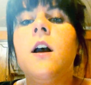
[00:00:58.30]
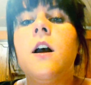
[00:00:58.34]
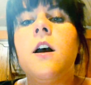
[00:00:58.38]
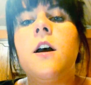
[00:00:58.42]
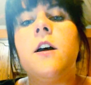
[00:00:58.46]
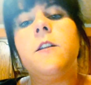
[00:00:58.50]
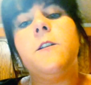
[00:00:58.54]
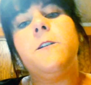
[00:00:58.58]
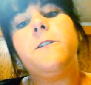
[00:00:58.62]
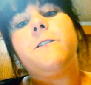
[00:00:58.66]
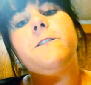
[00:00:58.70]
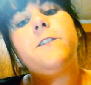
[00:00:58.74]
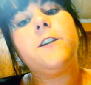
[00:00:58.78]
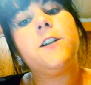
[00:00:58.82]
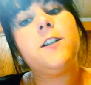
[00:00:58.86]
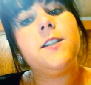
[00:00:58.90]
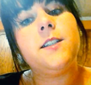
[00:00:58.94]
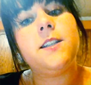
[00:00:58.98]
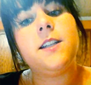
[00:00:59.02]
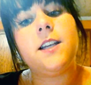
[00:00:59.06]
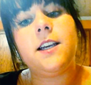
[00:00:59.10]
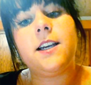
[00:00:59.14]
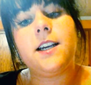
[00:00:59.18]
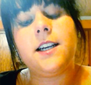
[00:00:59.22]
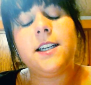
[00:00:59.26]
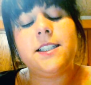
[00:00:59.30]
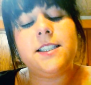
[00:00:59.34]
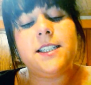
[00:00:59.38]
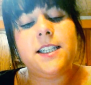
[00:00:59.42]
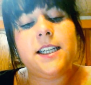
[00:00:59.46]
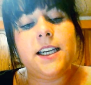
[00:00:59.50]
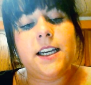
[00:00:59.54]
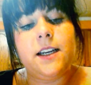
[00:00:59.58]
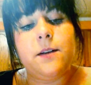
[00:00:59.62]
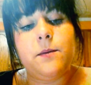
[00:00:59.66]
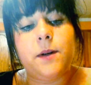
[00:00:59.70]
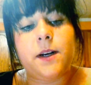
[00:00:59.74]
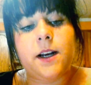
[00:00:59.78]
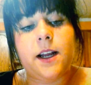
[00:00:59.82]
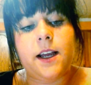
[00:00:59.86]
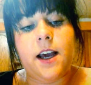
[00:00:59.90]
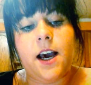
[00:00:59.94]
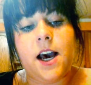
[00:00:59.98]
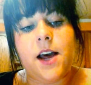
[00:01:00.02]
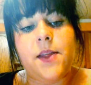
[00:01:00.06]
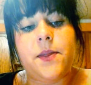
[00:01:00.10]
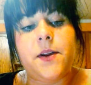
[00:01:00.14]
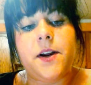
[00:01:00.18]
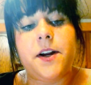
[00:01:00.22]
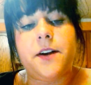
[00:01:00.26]
the first thing I did when I
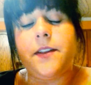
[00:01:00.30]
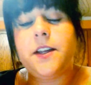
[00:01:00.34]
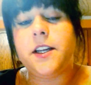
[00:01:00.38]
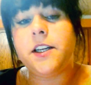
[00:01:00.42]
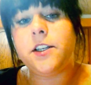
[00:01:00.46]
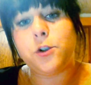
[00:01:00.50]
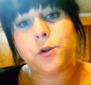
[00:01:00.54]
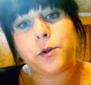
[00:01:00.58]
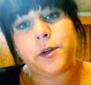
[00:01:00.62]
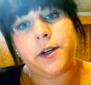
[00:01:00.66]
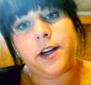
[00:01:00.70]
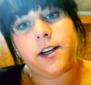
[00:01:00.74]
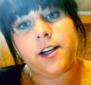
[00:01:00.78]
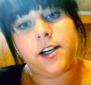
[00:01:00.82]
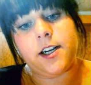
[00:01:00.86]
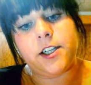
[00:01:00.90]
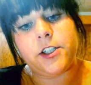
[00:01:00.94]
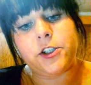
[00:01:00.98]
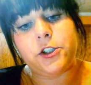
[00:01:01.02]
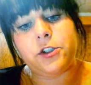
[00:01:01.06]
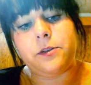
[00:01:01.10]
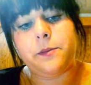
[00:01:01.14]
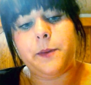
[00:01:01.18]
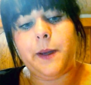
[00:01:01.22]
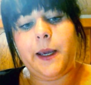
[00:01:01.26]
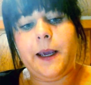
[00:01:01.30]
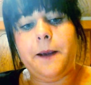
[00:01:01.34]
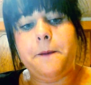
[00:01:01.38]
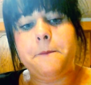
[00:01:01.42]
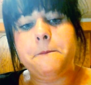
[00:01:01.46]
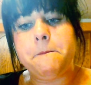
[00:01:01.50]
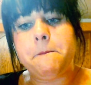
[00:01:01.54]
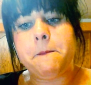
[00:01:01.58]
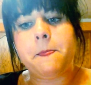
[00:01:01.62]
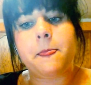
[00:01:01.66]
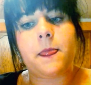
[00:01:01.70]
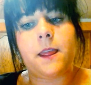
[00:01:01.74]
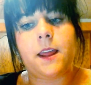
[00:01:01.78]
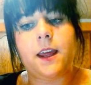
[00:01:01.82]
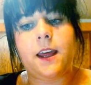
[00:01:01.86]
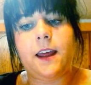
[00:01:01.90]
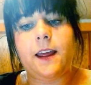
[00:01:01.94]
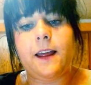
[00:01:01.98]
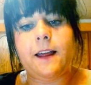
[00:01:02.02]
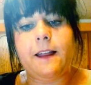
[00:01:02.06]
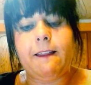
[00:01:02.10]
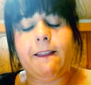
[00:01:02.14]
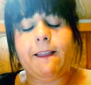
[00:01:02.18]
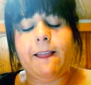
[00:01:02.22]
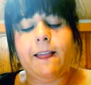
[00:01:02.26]
got there, they triaged me
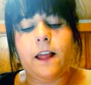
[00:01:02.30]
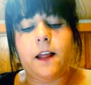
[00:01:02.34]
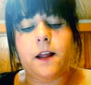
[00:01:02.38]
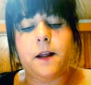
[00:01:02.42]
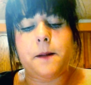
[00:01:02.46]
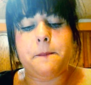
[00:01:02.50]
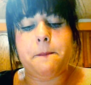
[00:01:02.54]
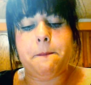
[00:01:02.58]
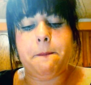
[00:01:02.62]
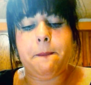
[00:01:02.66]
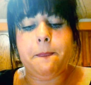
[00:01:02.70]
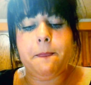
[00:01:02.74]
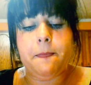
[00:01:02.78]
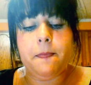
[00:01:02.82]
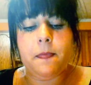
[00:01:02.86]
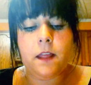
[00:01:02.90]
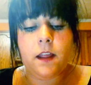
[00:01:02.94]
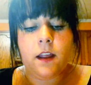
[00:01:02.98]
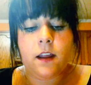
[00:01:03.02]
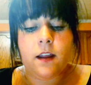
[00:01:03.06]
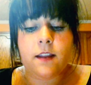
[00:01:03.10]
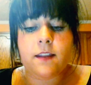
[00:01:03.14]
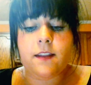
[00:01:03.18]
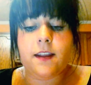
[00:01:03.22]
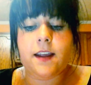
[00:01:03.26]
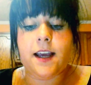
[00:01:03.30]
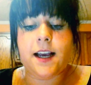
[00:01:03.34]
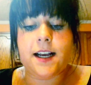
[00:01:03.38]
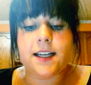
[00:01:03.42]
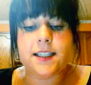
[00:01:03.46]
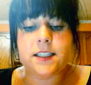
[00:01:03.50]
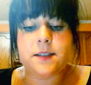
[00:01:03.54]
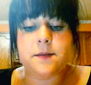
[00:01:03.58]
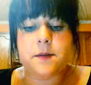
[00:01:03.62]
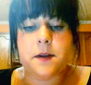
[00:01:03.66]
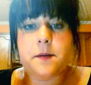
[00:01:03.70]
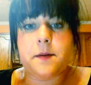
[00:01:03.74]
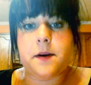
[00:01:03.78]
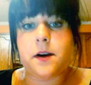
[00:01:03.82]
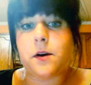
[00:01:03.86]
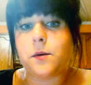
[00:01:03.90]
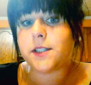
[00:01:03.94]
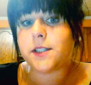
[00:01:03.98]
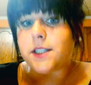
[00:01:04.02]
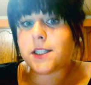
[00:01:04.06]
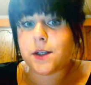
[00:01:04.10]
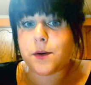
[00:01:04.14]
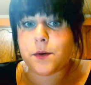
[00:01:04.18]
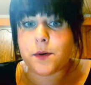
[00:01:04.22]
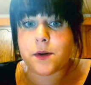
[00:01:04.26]
and they asked me about
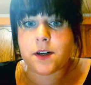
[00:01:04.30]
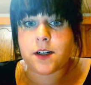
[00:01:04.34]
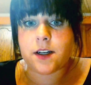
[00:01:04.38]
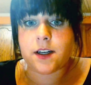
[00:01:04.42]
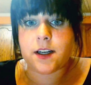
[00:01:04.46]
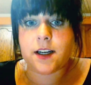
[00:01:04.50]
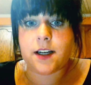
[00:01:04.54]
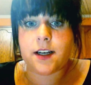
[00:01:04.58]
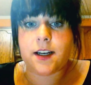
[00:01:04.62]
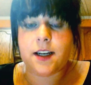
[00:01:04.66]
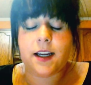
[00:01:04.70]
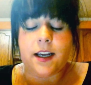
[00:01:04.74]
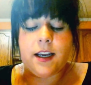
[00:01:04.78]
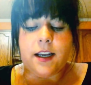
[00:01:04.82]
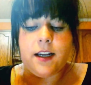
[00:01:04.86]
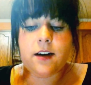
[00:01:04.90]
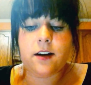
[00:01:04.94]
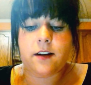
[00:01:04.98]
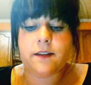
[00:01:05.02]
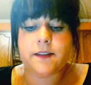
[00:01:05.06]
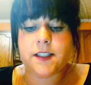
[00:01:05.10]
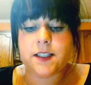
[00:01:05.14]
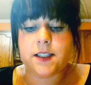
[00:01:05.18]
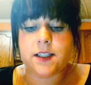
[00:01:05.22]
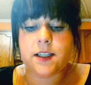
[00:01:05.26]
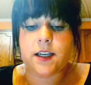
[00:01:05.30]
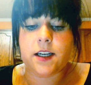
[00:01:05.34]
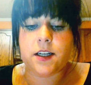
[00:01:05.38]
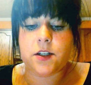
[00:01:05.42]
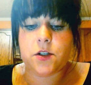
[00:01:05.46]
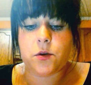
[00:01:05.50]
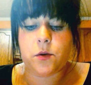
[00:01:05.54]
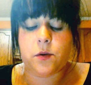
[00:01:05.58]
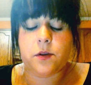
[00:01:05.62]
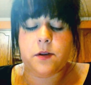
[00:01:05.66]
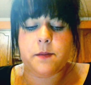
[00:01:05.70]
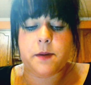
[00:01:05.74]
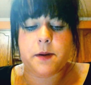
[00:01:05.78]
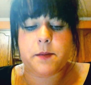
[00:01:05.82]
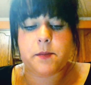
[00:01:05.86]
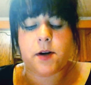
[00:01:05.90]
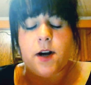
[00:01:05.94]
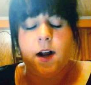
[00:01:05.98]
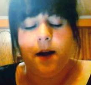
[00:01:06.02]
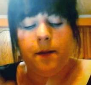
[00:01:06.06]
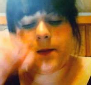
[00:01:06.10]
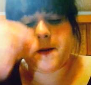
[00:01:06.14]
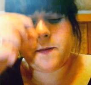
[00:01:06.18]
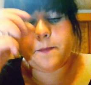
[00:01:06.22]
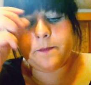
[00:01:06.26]
going on, and obviously I told them my
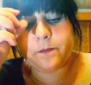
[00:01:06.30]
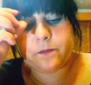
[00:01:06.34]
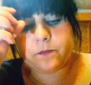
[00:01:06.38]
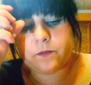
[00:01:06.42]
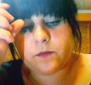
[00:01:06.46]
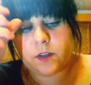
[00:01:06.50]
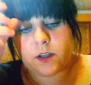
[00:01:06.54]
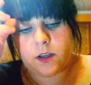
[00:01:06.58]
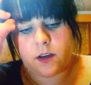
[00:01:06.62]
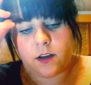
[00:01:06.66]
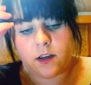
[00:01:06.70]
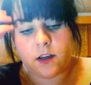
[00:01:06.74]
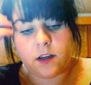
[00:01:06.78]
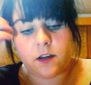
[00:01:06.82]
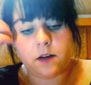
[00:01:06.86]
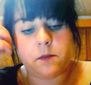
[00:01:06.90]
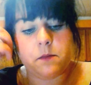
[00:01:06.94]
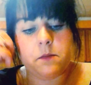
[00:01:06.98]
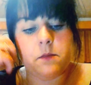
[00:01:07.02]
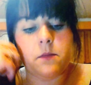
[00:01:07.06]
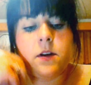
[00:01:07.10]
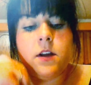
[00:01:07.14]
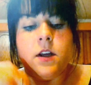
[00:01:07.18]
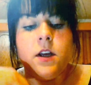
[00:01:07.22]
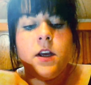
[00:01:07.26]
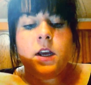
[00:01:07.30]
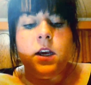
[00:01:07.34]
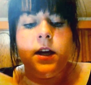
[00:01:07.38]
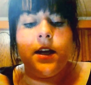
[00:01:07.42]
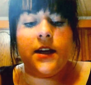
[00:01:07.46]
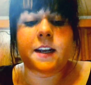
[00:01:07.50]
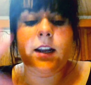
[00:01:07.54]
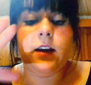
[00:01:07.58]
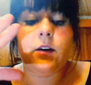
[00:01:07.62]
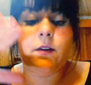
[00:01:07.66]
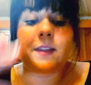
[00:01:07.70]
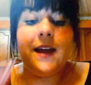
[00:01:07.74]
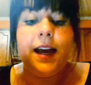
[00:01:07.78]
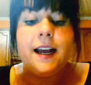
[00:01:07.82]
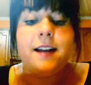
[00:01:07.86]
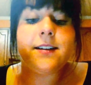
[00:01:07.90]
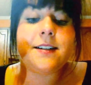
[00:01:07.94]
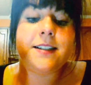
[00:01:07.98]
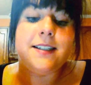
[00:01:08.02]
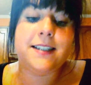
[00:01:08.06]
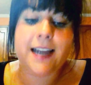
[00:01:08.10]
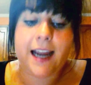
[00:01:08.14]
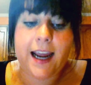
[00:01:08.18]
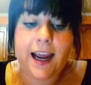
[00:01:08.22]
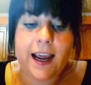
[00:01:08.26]
problem. Now
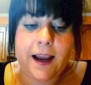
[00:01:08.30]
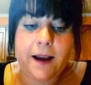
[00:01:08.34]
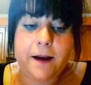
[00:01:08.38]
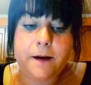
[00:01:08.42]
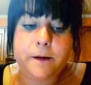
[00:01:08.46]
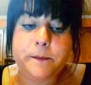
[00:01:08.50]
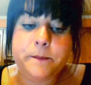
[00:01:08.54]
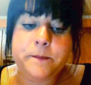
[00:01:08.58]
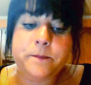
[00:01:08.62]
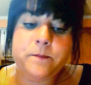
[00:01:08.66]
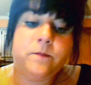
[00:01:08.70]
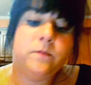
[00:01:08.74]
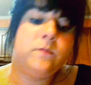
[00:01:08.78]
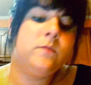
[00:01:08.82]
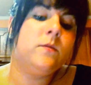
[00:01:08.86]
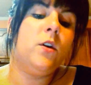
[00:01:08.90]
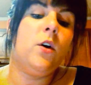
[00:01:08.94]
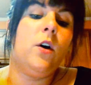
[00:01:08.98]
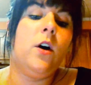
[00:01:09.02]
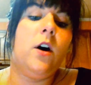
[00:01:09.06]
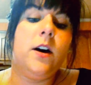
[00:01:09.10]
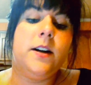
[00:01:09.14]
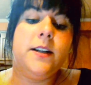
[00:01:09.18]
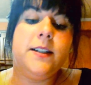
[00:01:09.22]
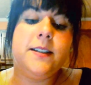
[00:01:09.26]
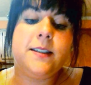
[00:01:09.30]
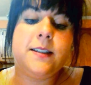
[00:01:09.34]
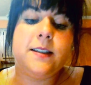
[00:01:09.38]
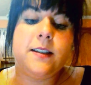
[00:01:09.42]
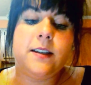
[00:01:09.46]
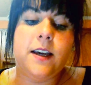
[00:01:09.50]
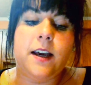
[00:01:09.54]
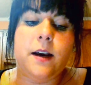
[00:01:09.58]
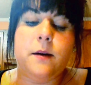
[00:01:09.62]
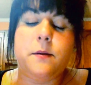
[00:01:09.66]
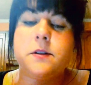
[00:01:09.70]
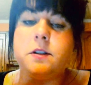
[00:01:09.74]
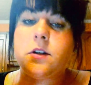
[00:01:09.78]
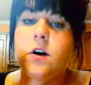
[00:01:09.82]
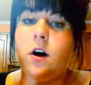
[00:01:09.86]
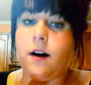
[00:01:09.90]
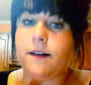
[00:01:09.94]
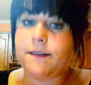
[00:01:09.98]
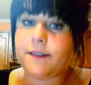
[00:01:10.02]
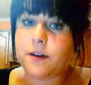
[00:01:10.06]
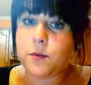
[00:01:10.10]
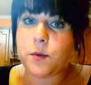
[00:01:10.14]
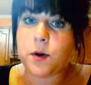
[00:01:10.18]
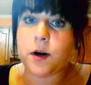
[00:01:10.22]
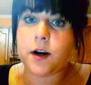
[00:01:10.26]
that day, honestly, I was
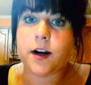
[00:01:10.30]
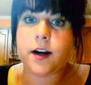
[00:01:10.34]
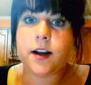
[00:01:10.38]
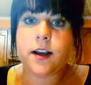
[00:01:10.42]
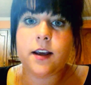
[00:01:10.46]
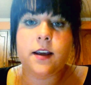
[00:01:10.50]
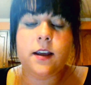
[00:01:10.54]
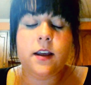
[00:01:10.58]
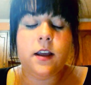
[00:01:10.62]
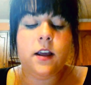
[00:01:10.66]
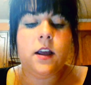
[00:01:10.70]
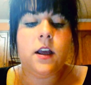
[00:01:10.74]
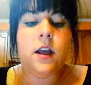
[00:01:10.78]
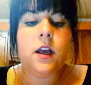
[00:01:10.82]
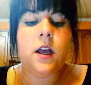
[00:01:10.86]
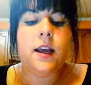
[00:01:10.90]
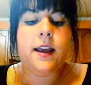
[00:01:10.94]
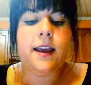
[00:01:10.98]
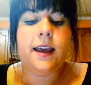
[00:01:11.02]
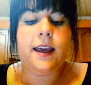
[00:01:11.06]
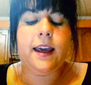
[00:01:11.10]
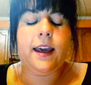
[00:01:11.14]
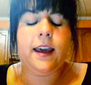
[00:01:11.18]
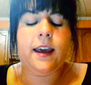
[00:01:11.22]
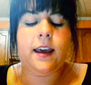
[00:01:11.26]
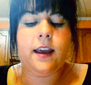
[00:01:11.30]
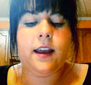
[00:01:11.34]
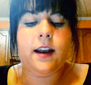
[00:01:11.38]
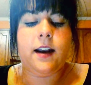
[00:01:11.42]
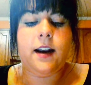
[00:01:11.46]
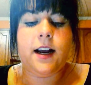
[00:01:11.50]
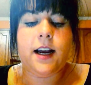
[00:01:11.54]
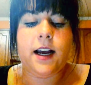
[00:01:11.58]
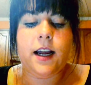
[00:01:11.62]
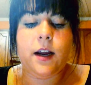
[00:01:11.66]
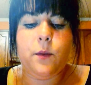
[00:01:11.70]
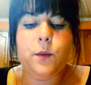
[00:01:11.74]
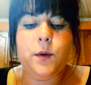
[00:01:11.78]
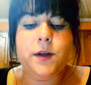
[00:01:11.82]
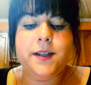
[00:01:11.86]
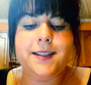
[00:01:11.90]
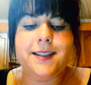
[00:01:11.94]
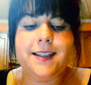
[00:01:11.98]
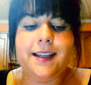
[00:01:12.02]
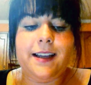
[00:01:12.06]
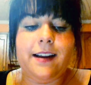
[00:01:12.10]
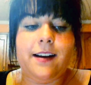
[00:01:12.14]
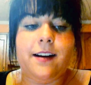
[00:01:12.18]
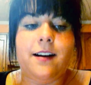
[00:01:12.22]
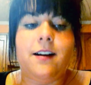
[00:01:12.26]
off of work and I was
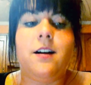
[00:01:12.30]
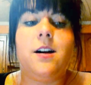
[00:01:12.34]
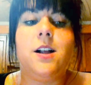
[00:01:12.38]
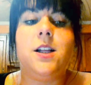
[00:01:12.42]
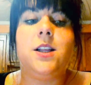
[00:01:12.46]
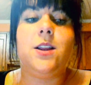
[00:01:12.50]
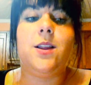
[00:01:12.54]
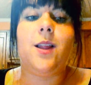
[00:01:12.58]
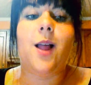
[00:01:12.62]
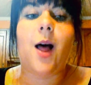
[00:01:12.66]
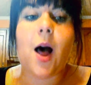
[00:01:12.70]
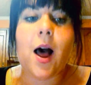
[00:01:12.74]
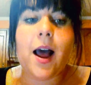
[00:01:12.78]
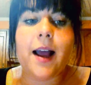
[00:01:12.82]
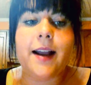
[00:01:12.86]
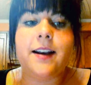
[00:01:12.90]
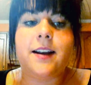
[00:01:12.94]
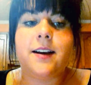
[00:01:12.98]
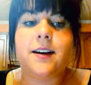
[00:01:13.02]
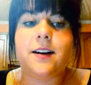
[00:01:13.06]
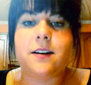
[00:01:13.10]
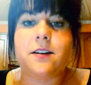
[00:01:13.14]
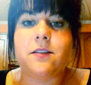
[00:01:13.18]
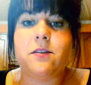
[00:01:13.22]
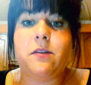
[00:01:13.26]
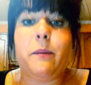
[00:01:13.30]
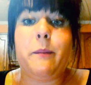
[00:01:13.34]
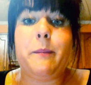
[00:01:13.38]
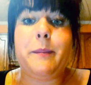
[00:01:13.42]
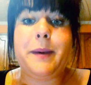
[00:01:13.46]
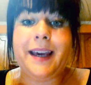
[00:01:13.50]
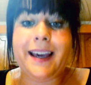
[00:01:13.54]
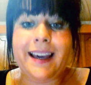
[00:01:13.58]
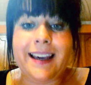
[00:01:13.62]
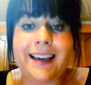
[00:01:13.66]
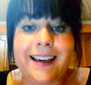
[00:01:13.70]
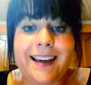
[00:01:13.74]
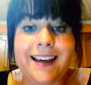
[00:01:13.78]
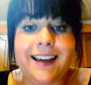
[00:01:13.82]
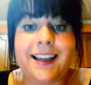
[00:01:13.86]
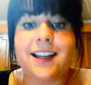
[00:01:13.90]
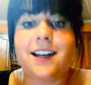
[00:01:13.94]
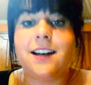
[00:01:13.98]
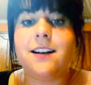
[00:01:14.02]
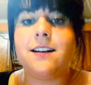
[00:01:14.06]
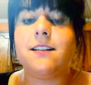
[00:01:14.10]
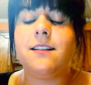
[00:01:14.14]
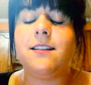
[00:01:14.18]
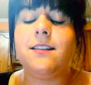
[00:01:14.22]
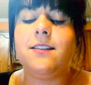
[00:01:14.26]
in a lot of
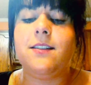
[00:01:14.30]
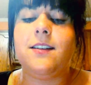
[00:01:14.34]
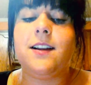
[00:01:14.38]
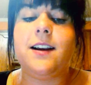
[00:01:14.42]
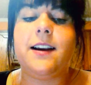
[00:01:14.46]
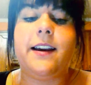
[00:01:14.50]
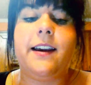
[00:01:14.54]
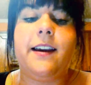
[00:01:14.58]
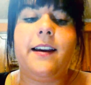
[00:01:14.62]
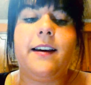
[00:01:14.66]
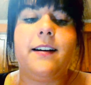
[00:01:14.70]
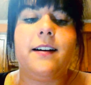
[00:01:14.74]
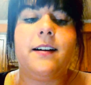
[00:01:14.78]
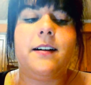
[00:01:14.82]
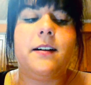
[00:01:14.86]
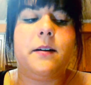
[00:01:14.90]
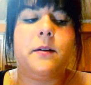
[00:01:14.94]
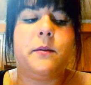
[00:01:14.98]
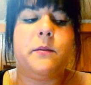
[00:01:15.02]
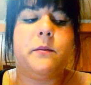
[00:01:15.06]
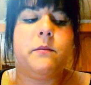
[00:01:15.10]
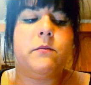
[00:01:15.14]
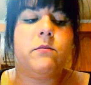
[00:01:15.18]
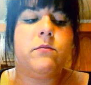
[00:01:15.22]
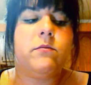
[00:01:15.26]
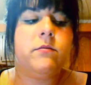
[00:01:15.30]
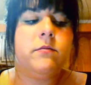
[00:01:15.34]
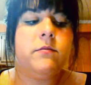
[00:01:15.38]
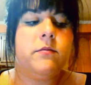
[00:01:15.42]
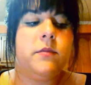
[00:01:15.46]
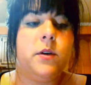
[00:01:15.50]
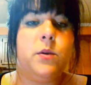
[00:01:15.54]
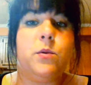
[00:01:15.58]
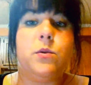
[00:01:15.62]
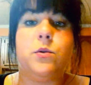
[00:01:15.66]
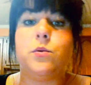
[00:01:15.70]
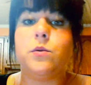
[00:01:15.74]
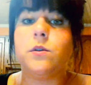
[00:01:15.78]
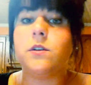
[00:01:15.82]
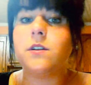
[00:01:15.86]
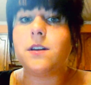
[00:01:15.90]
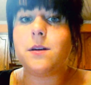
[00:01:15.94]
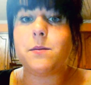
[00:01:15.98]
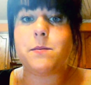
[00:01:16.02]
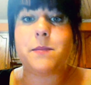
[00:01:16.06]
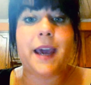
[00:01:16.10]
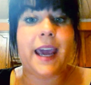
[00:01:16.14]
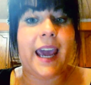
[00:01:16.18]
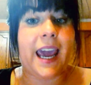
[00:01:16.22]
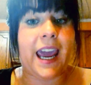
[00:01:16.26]
pain. It was really
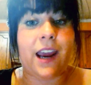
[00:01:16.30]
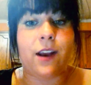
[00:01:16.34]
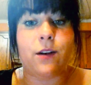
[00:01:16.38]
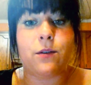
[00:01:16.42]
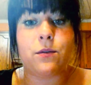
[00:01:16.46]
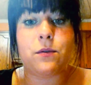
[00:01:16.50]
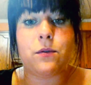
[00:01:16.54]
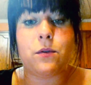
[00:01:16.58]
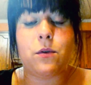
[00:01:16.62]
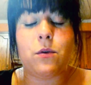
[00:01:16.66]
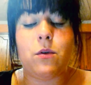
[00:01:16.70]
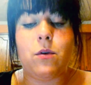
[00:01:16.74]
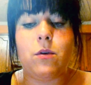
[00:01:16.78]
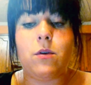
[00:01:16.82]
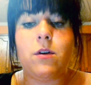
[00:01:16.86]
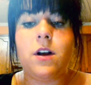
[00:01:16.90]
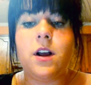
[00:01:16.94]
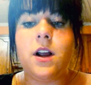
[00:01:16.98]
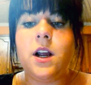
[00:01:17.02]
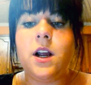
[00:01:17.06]
painful.